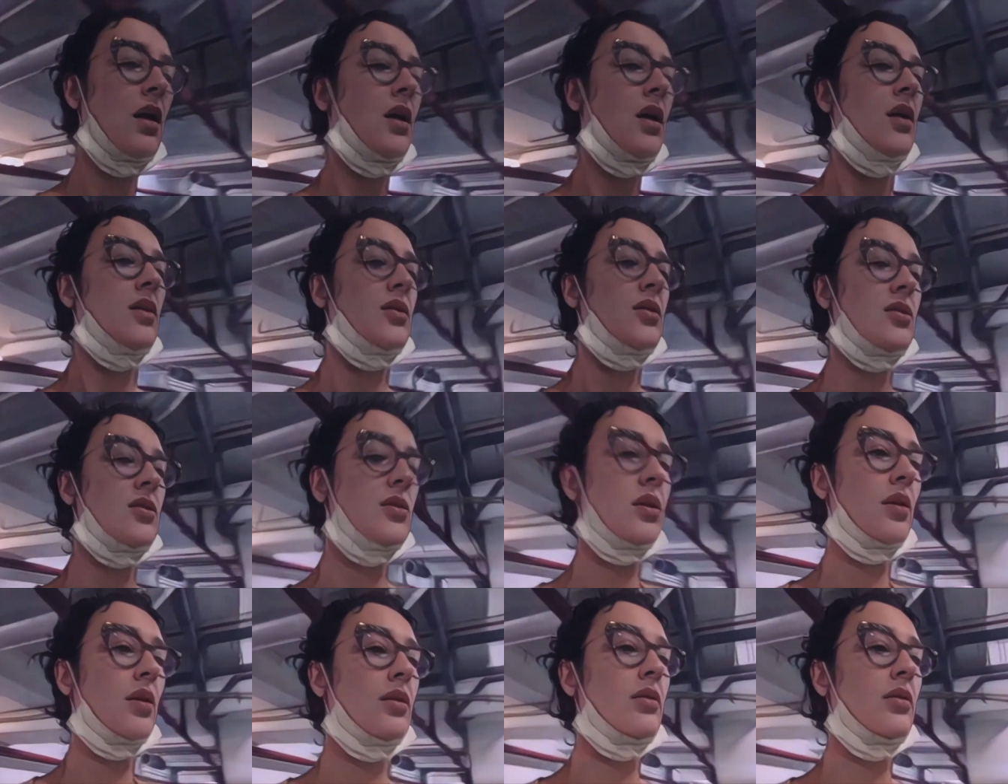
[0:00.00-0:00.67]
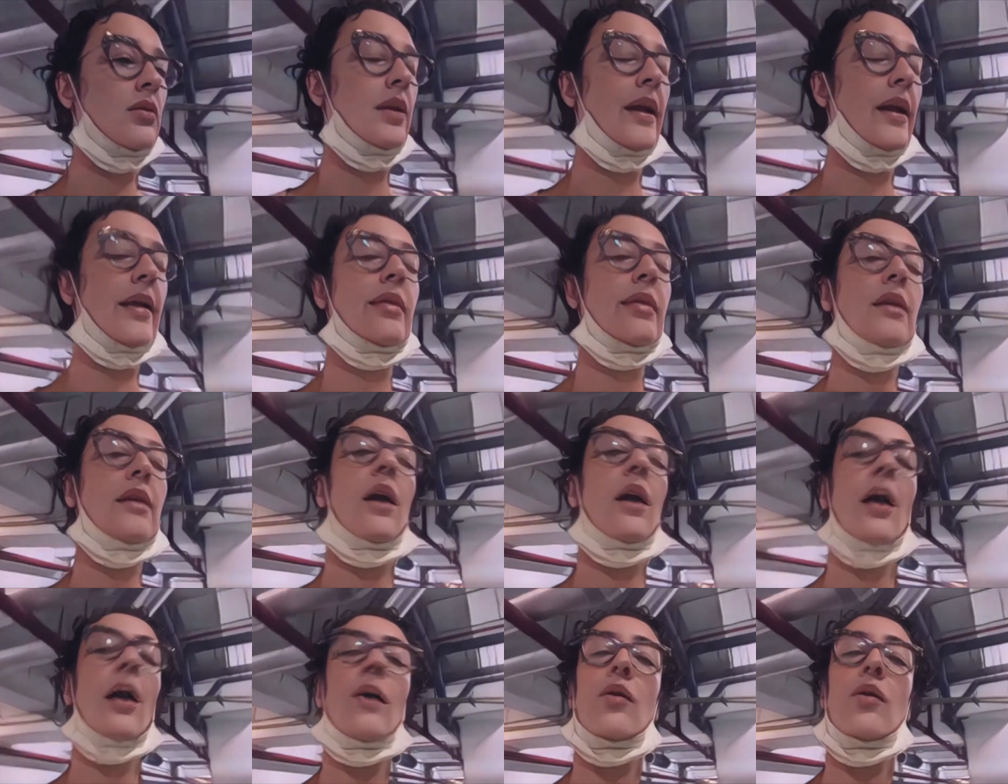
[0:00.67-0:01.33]
So let the
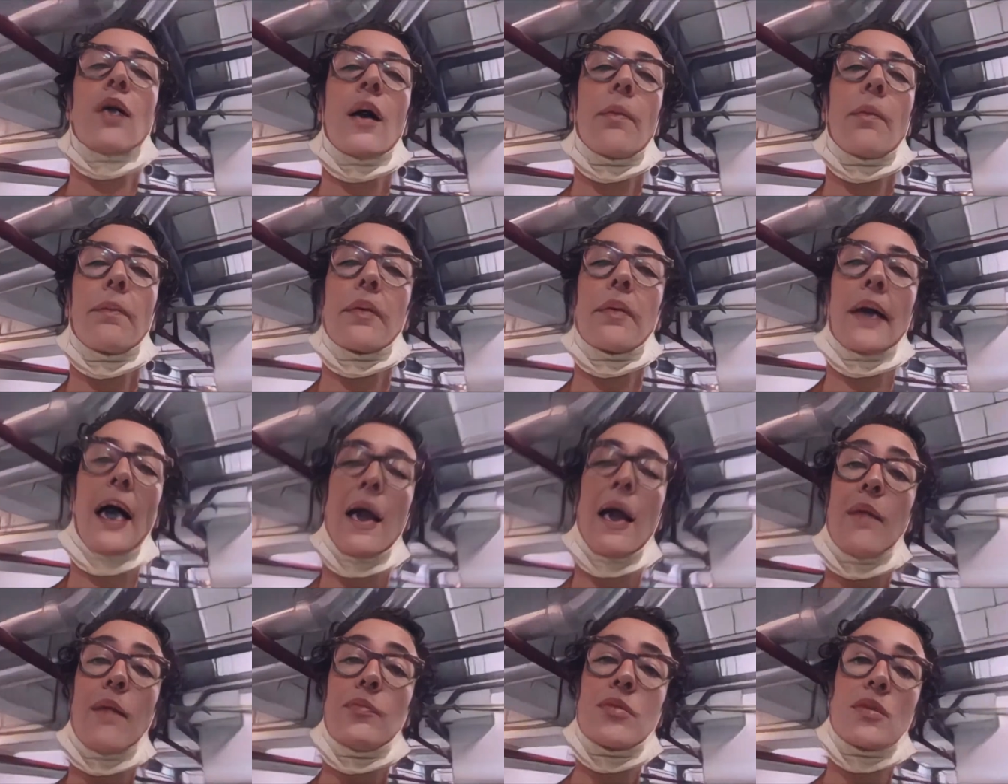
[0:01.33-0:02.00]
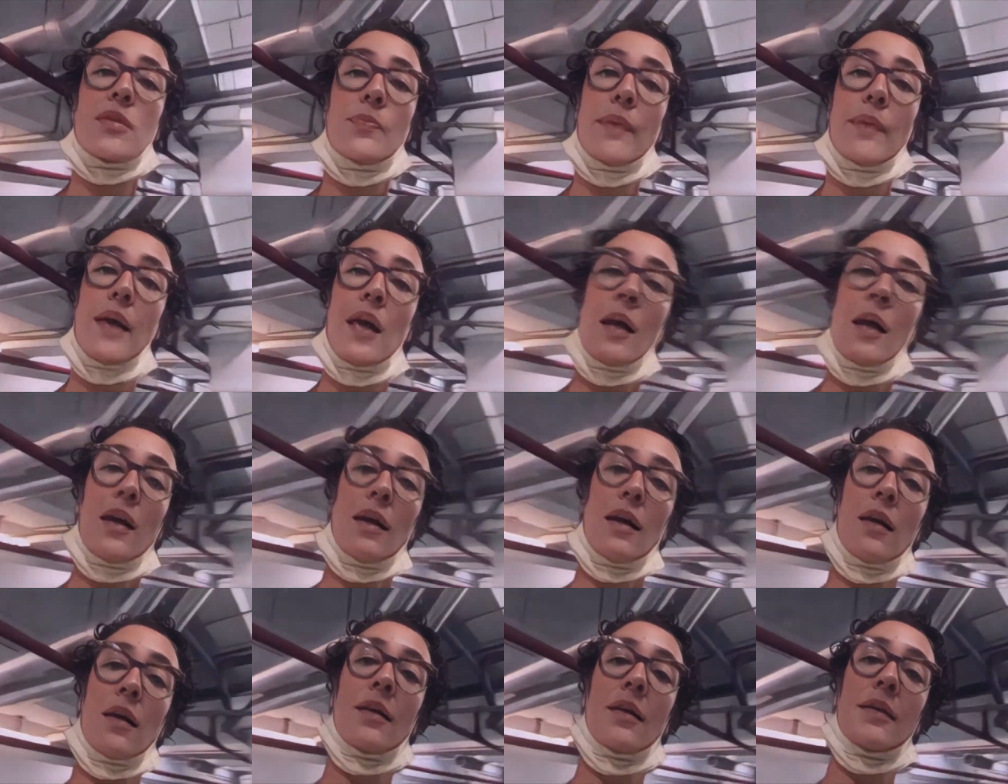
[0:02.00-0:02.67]
glow up games begin.